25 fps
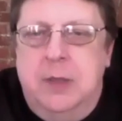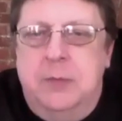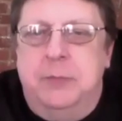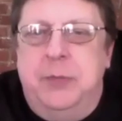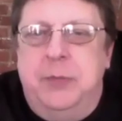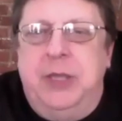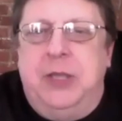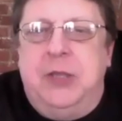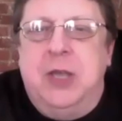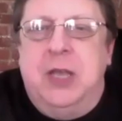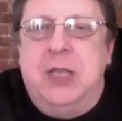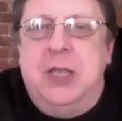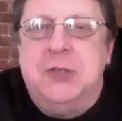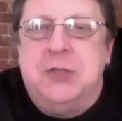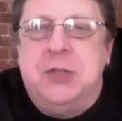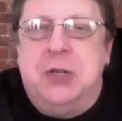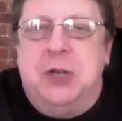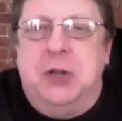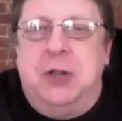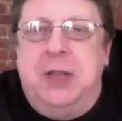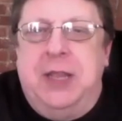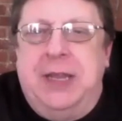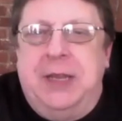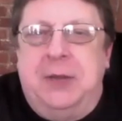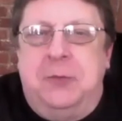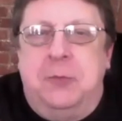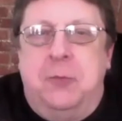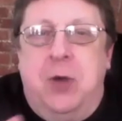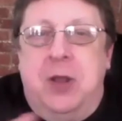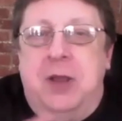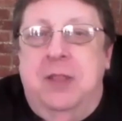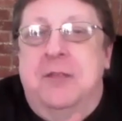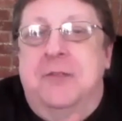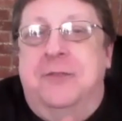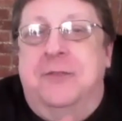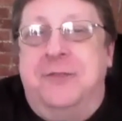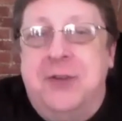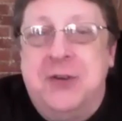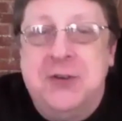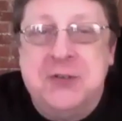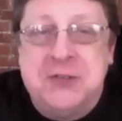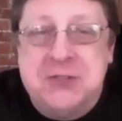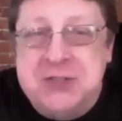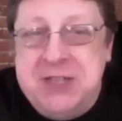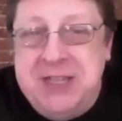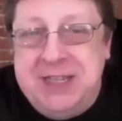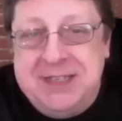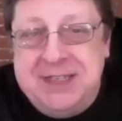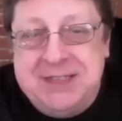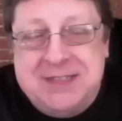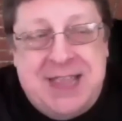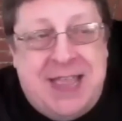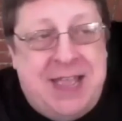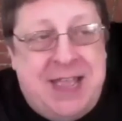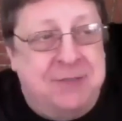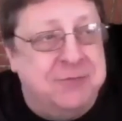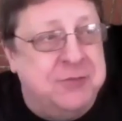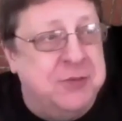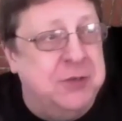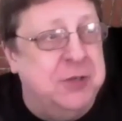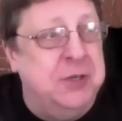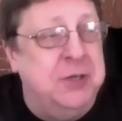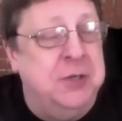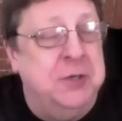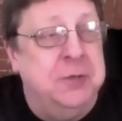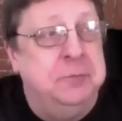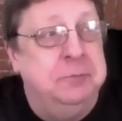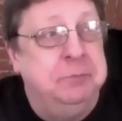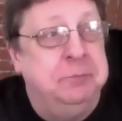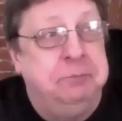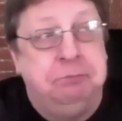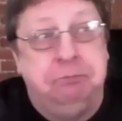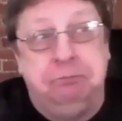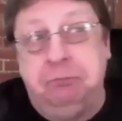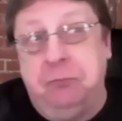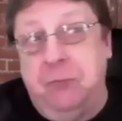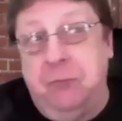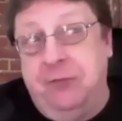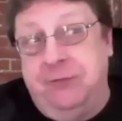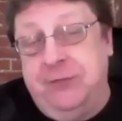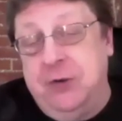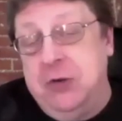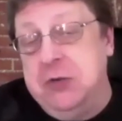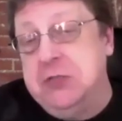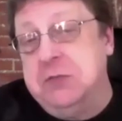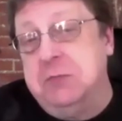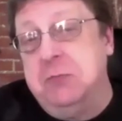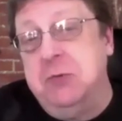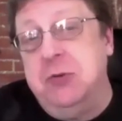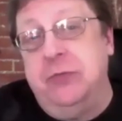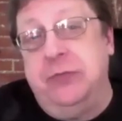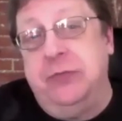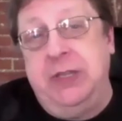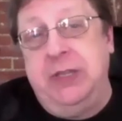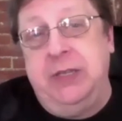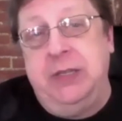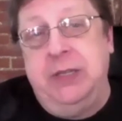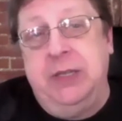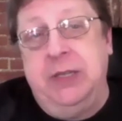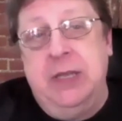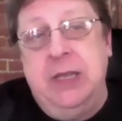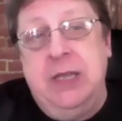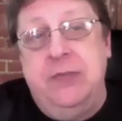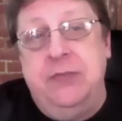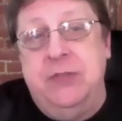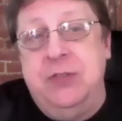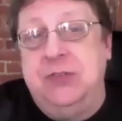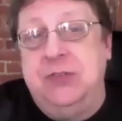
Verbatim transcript: because, you know, like one of the first things after the first movie that